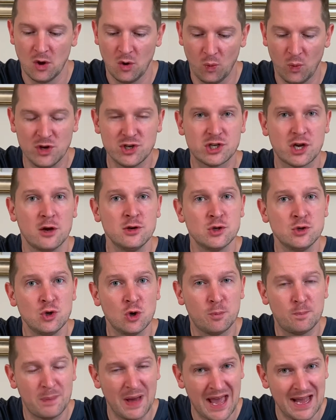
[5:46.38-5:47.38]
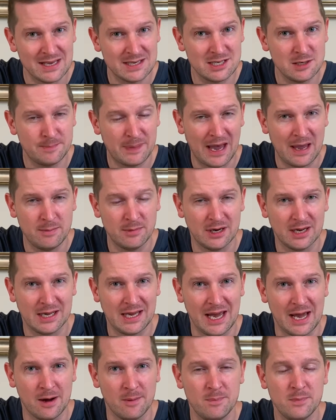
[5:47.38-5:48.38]
which goes on your Etsy payment
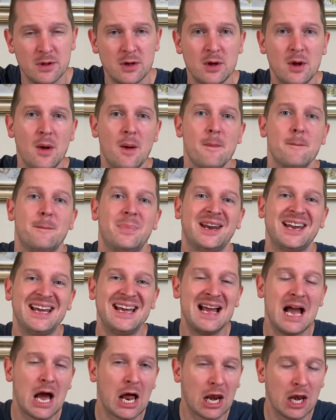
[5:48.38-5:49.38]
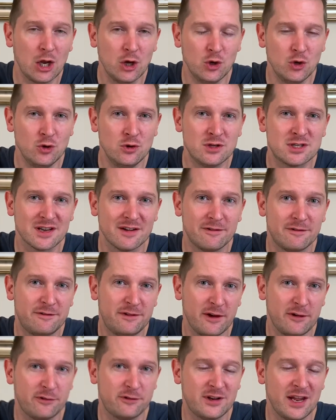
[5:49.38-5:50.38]
account, but it includes
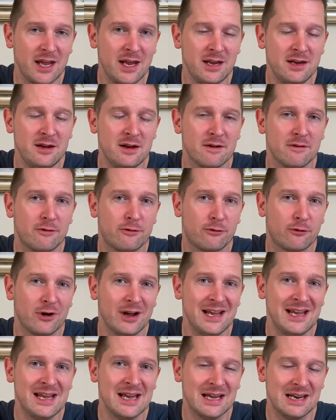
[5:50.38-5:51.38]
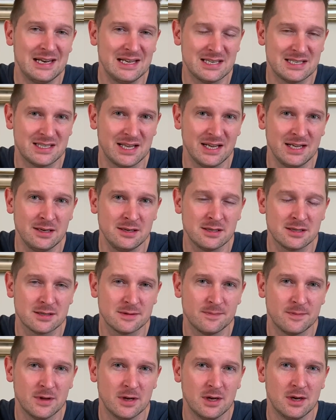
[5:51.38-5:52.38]
15 free listings.
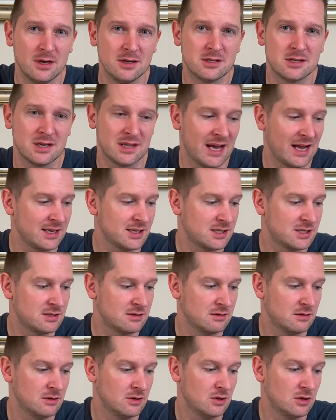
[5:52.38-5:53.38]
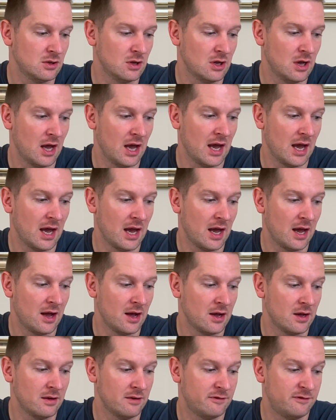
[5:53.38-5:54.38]
So that's
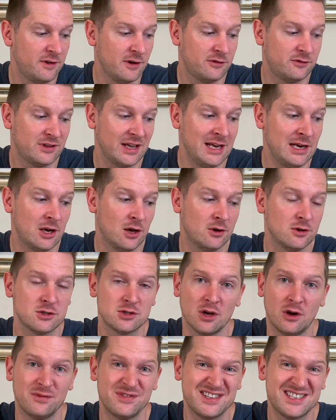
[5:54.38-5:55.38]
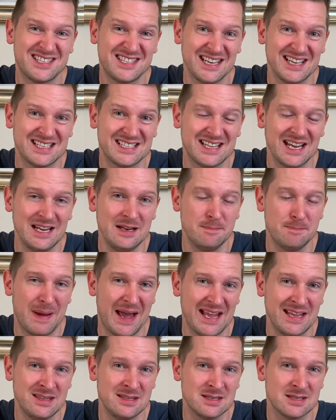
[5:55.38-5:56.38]
15 lots of 16
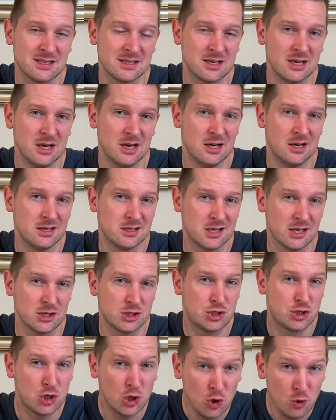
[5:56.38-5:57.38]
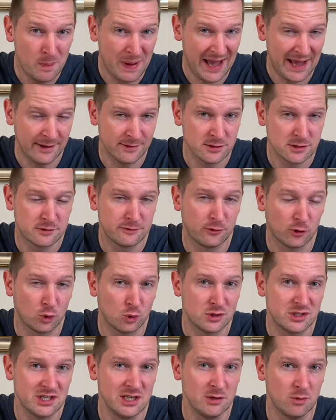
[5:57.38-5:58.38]
pence. So that's
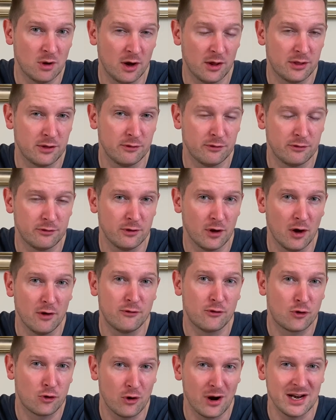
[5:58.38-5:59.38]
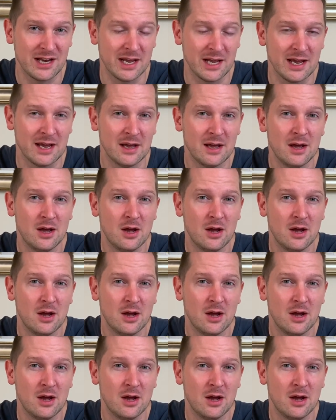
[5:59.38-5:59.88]
£2.40 worth of credit